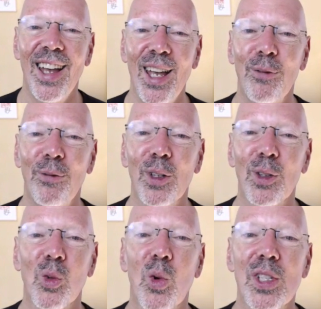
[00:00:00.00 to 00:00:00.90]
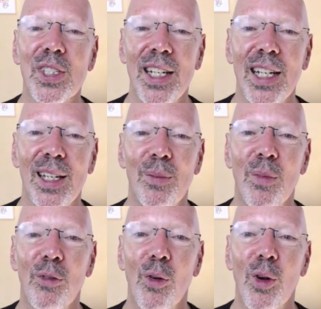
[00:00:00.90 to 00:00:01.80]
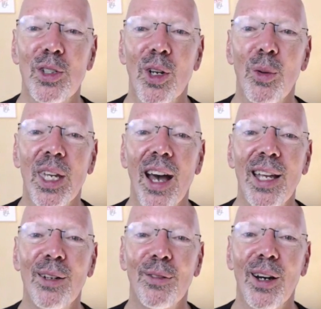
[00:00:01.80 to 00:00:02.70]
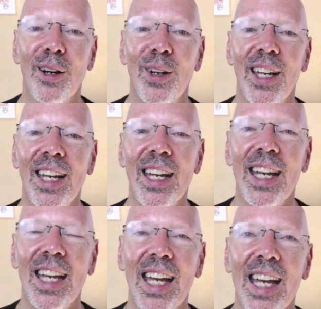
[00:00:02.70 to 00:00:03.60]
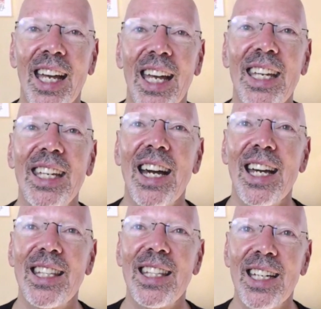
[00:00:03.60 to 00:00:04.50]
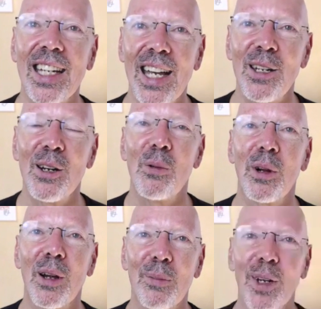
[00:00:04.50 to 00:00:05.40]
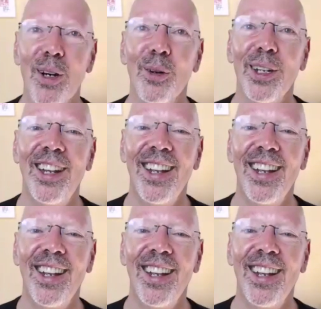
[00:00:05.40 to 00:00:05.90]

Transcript: It feels worse than it did before. So we kind of go, yeah, I think I know where I'm going.